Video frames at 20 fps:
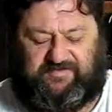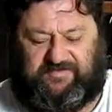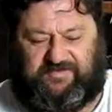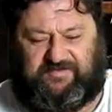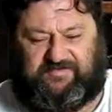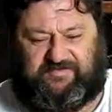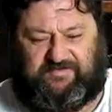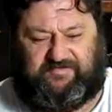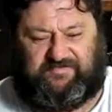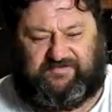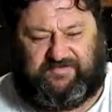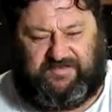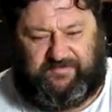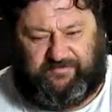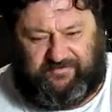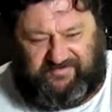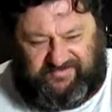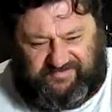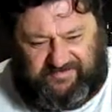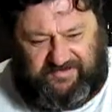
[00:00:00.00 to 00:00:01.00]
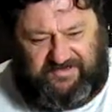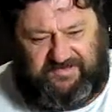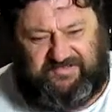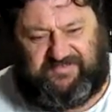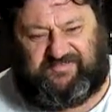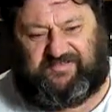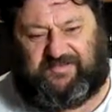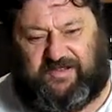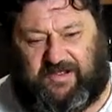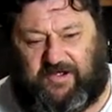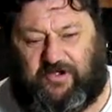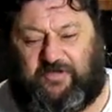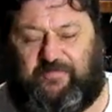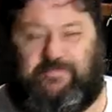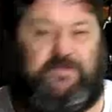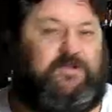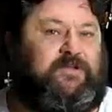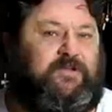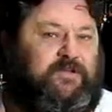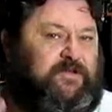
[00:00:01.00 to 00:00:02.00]
systems and their procedures at
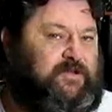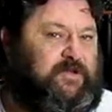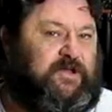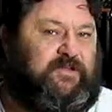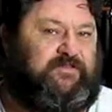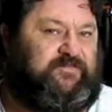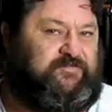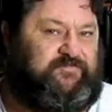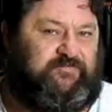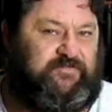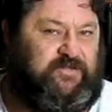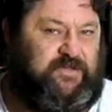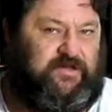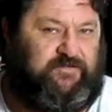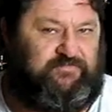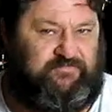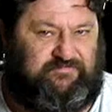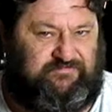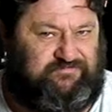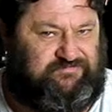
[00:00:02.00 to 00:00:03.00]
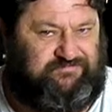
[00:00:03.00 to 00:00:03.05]
home, as you know,